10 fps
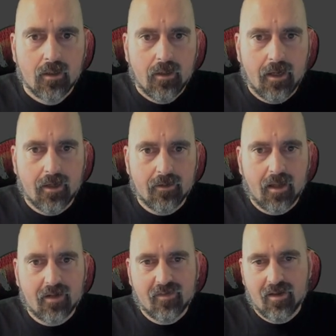And
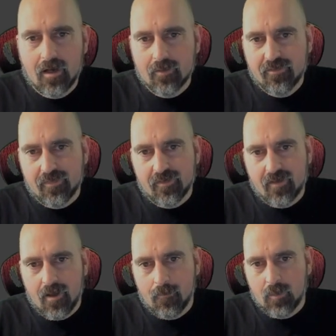like I said, I set this
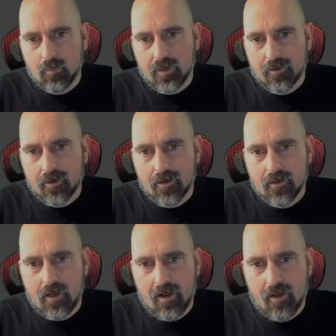up in Blender,
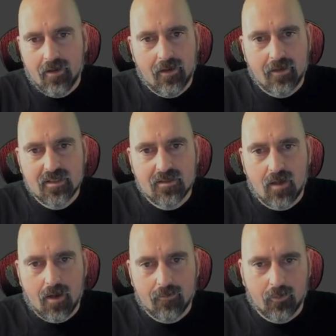and I did
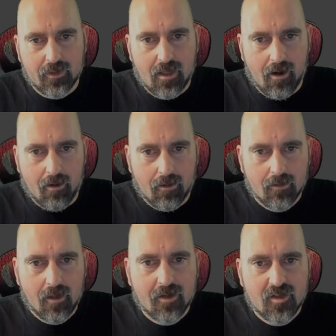not really care.
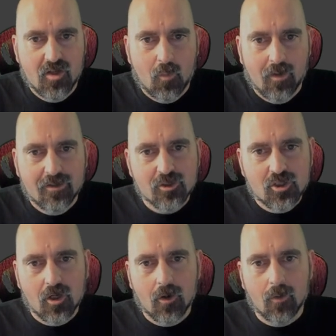I just wanted to
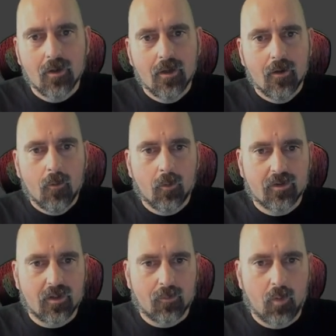show what
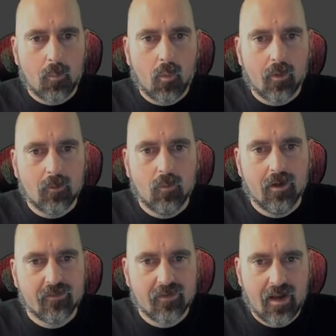the point
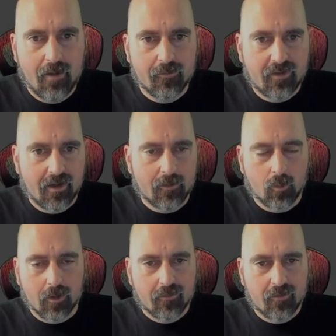was and how this kind of
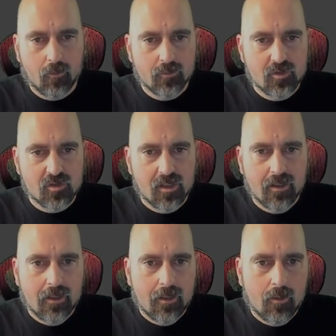works. So we'll just
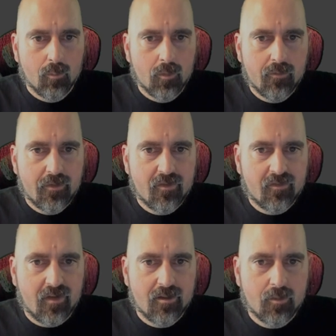move this
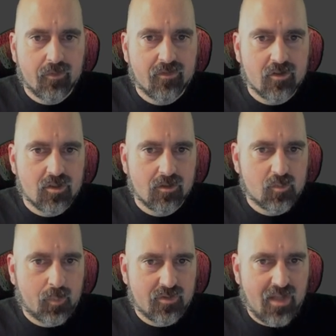into positions.
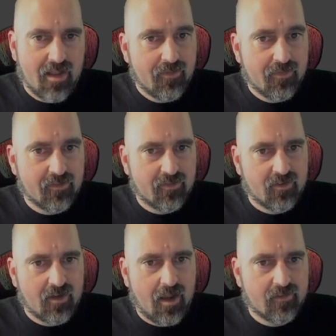Pretend that this is a
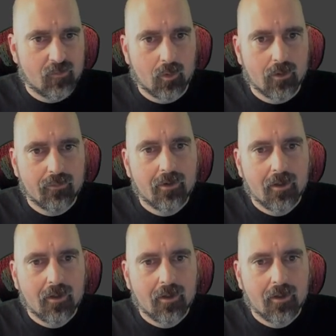nice morph.